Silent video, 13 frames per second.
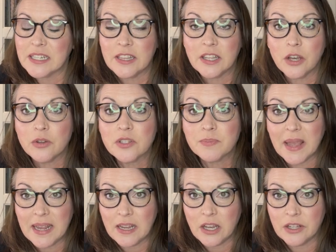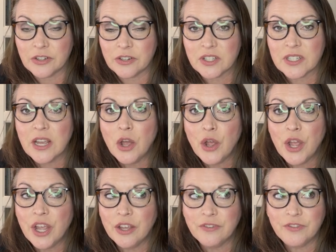And those paint colors,
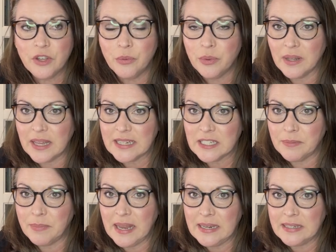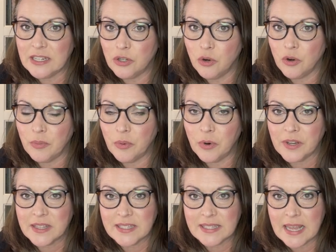if you would like to paint your
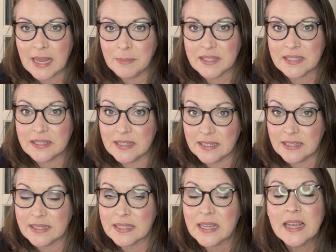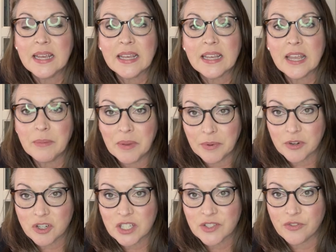board the same as this, can be
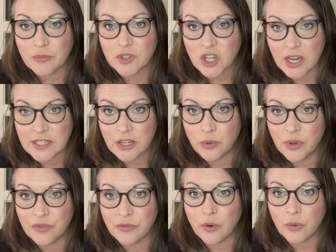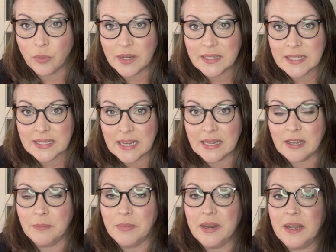purchased from Chantel 141 Design
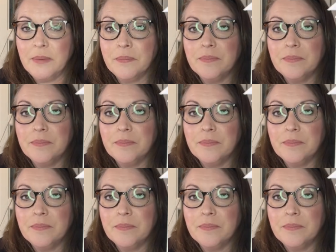Company.